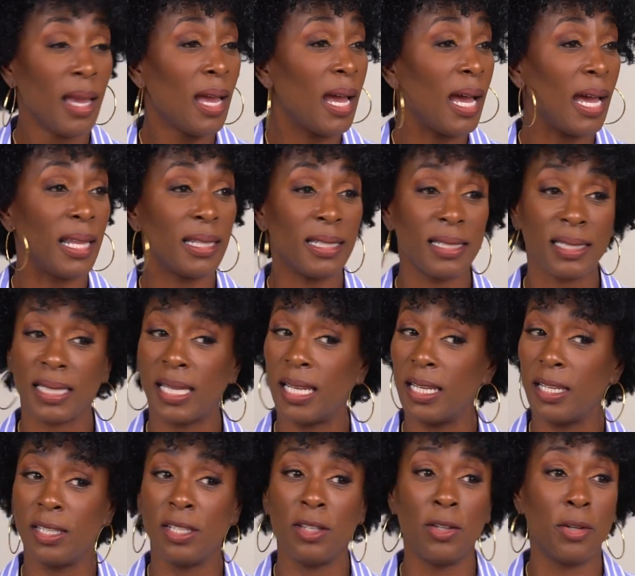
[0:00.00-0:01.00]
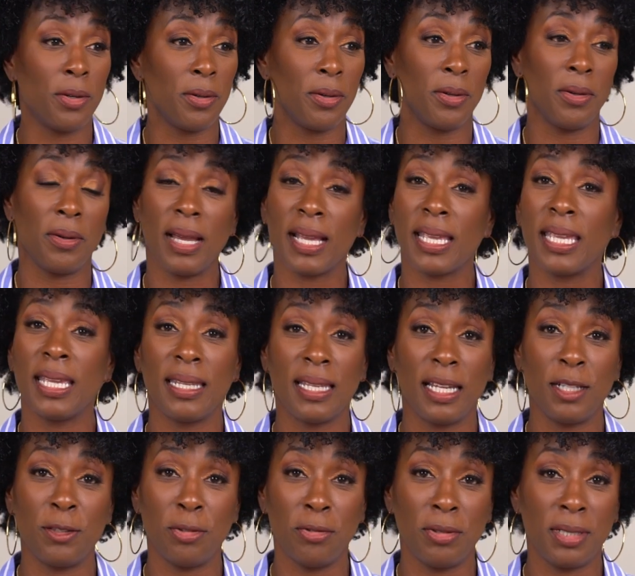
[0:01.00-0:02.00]
I decided, no, I
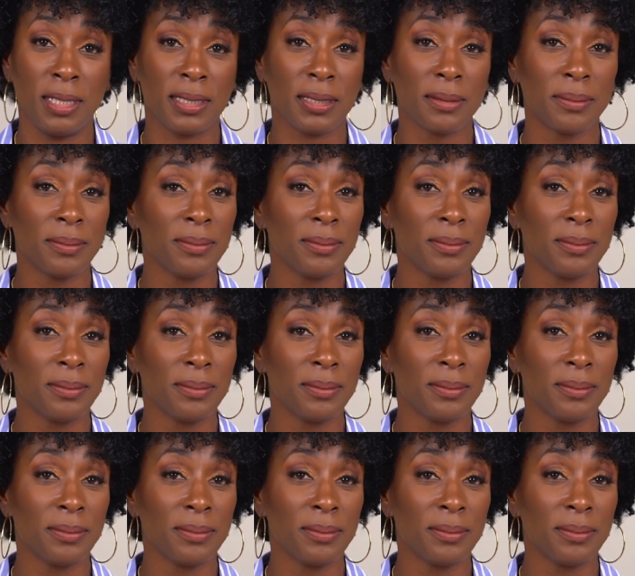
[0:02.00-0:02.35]
cannot do this.